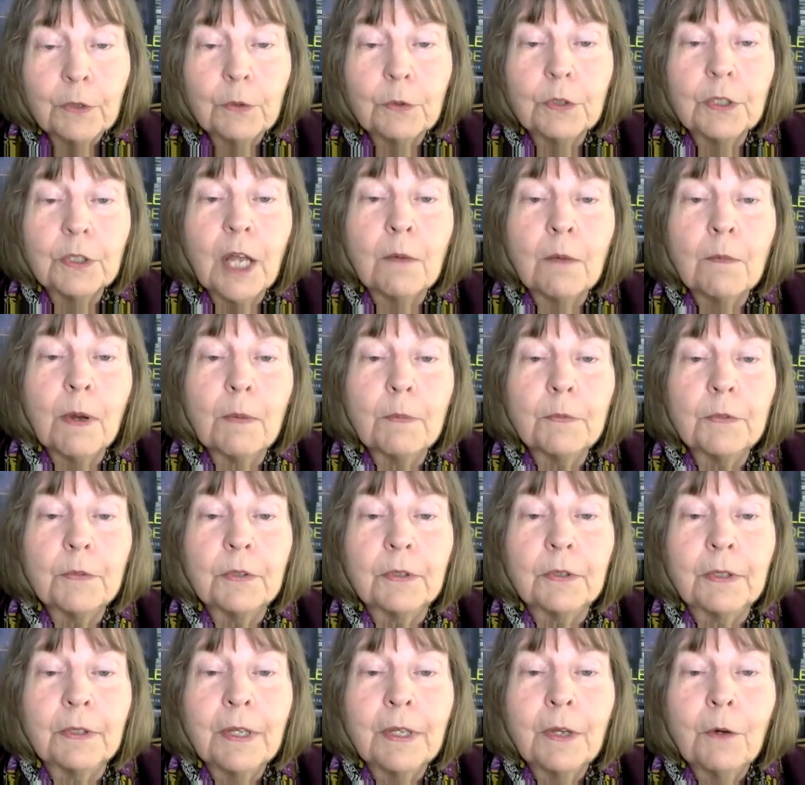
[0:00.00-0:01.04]
who's come up
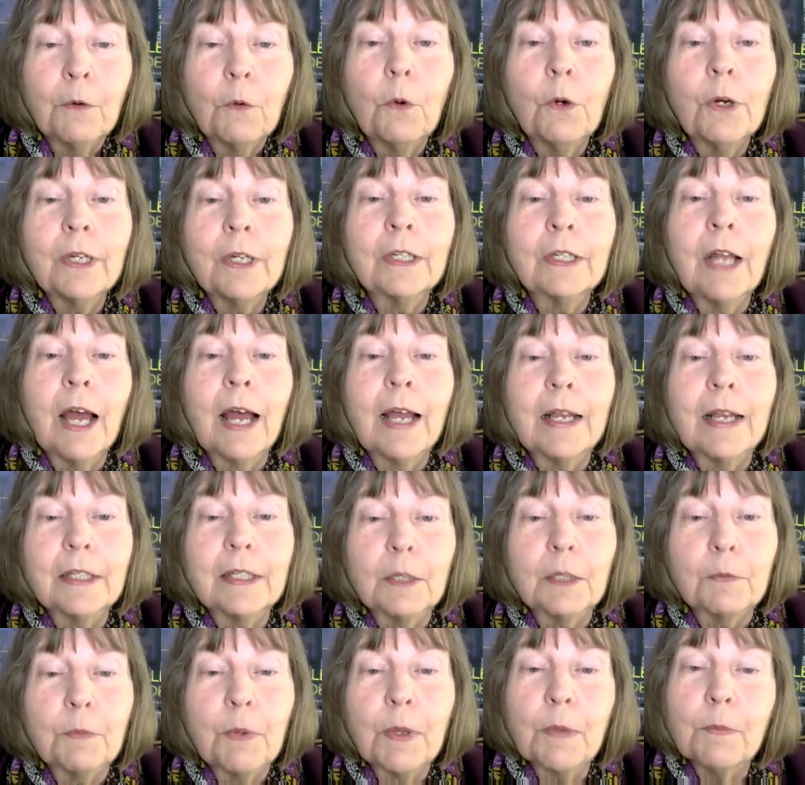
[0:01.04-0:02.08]
to
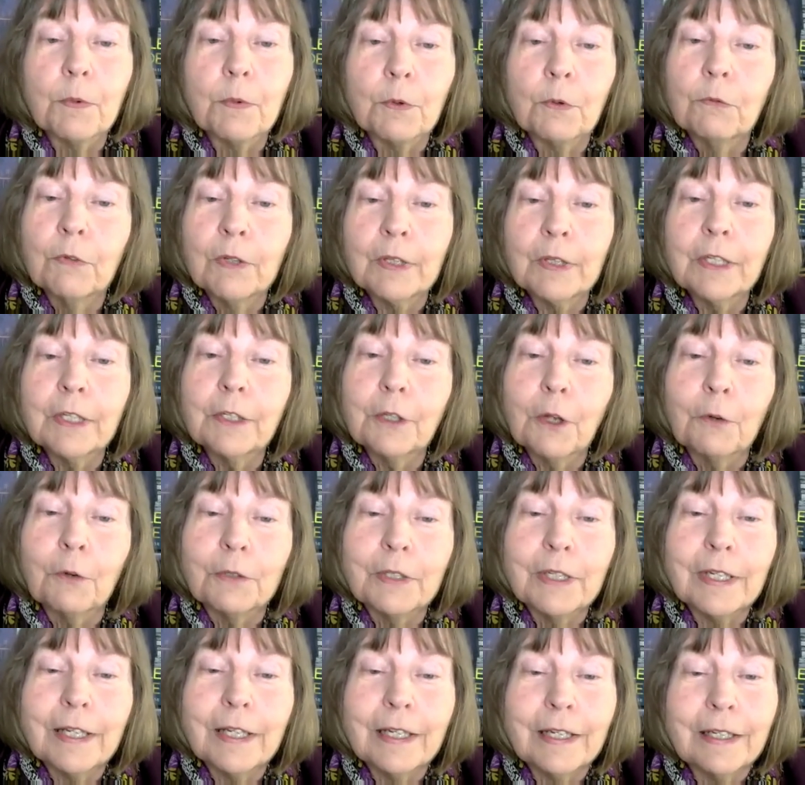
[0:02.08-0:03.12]
organize the people who really
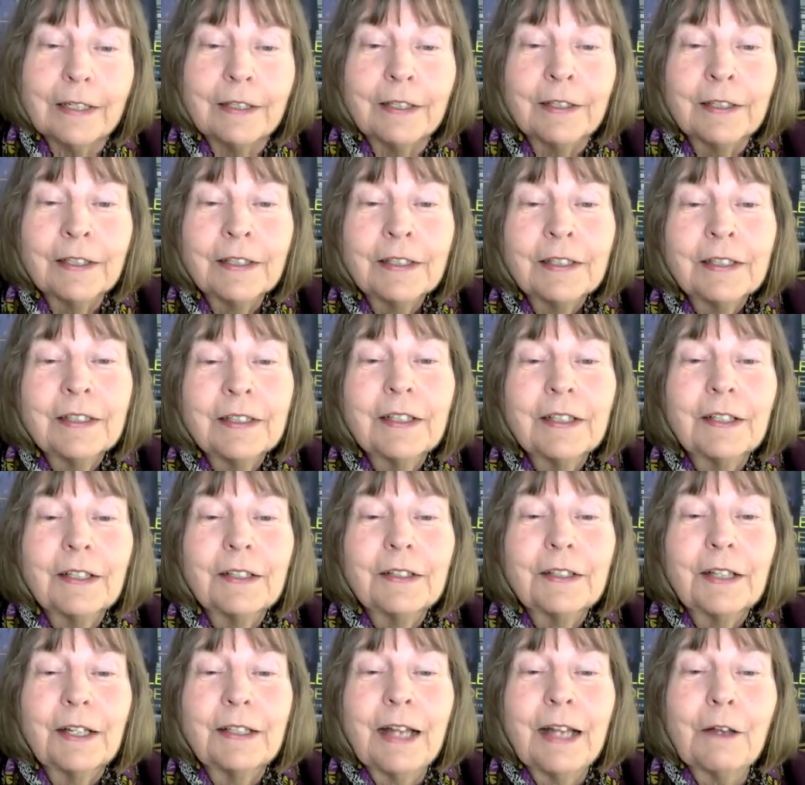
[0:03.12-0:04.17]
don't need
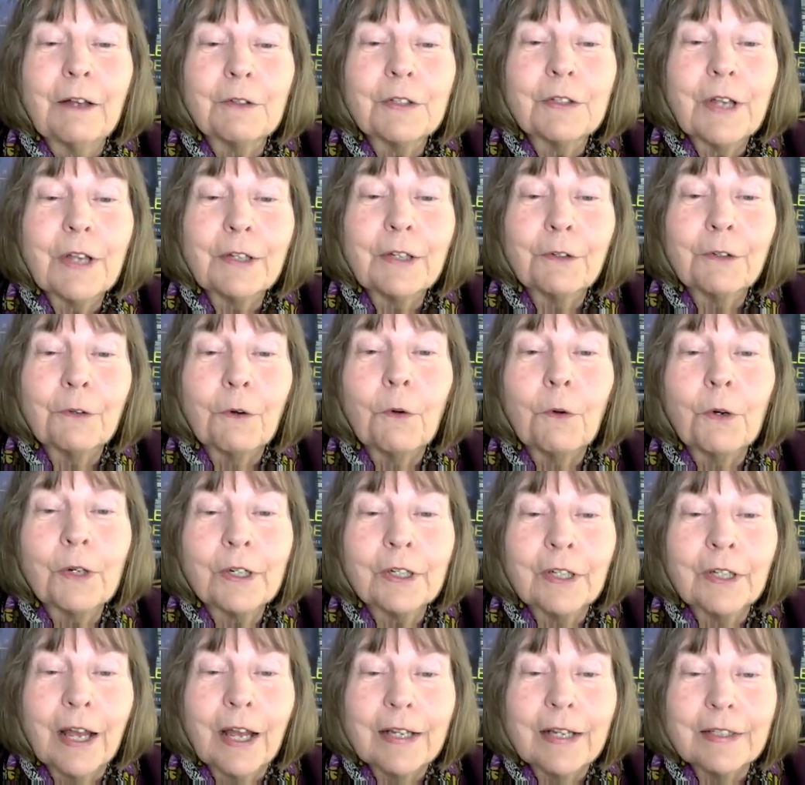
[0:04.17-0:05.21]
an outsider
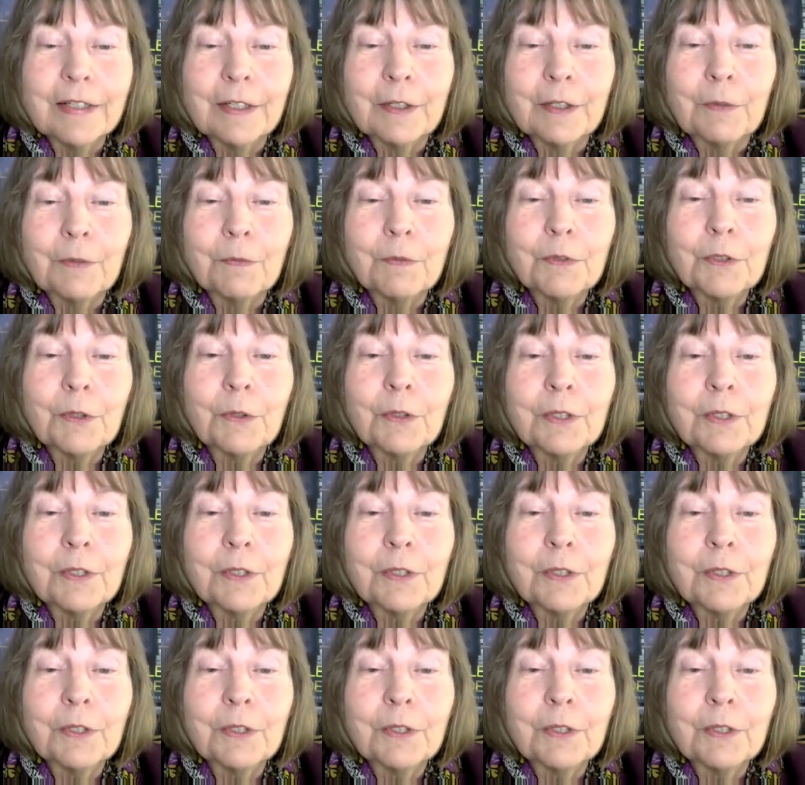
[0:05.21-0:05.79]
organizing them.